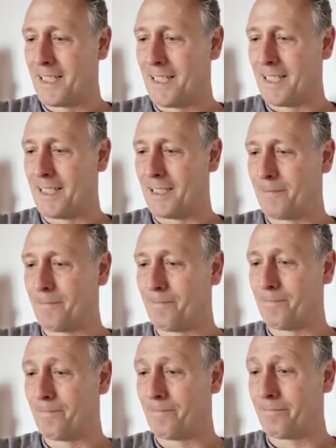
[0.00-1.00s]

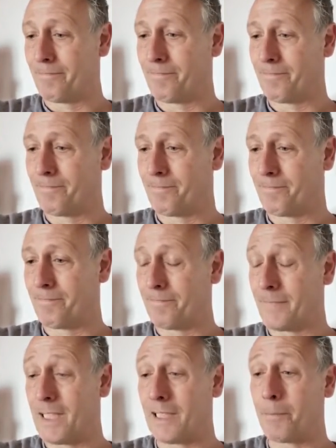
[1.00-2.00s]

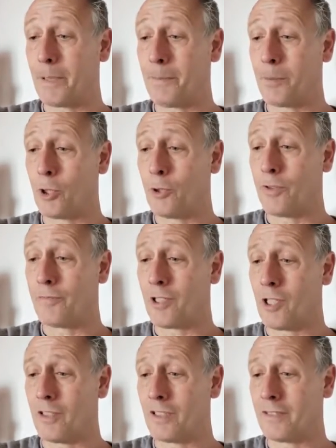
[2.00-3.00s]
And people who have
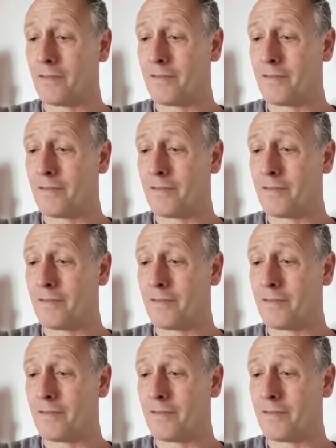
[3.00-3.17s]
gone,